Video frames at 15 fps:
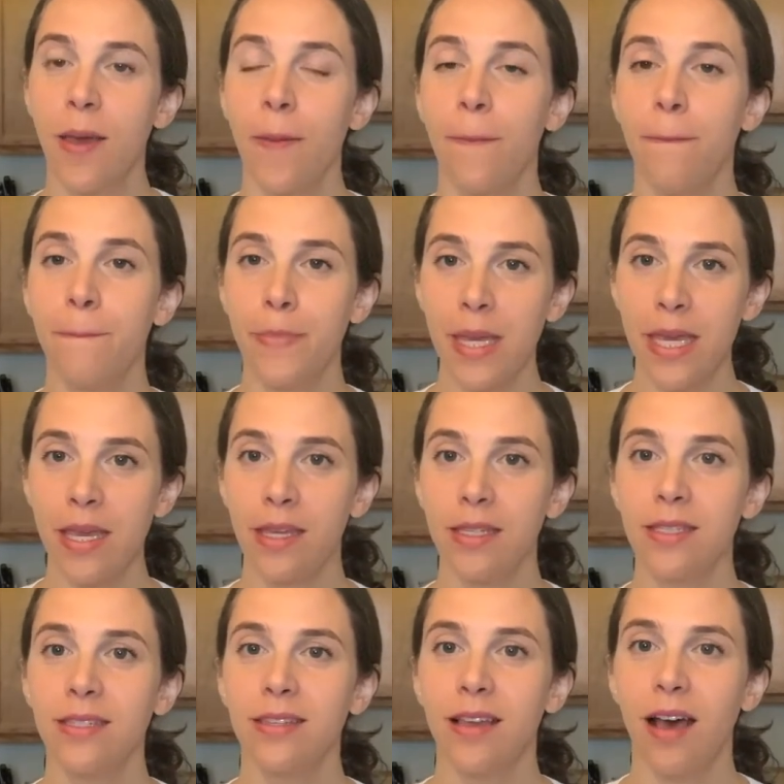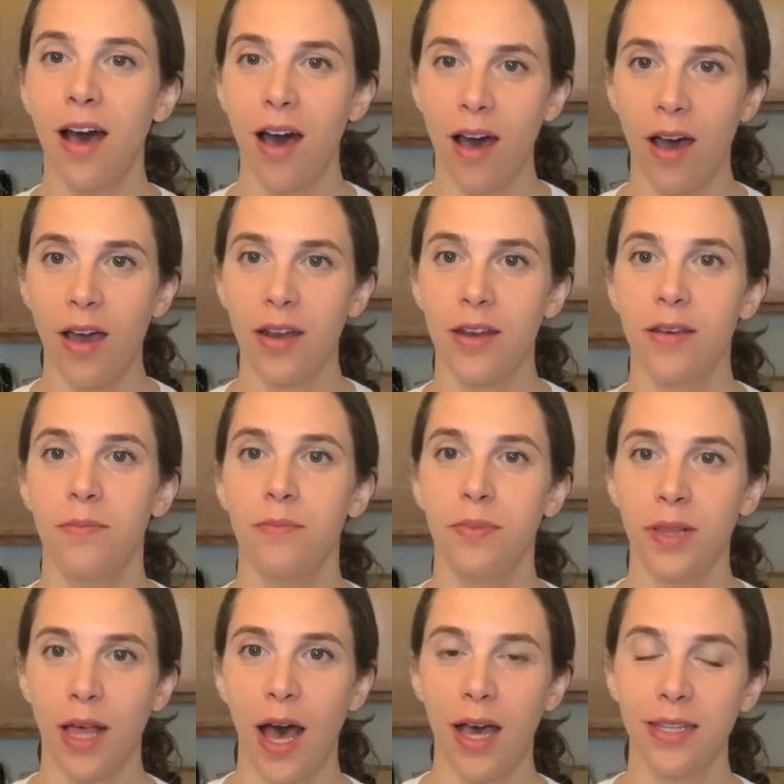Mise en
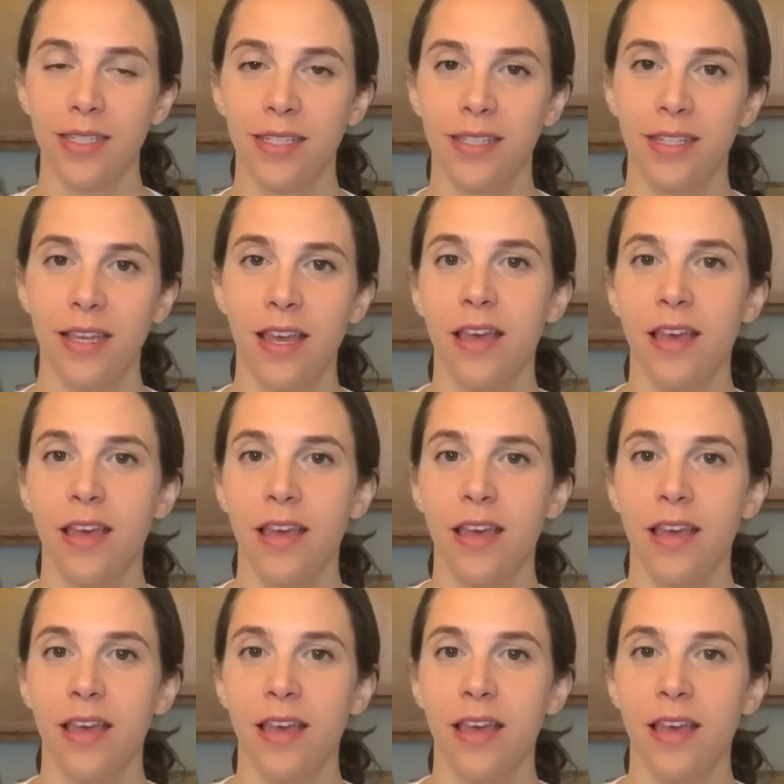place.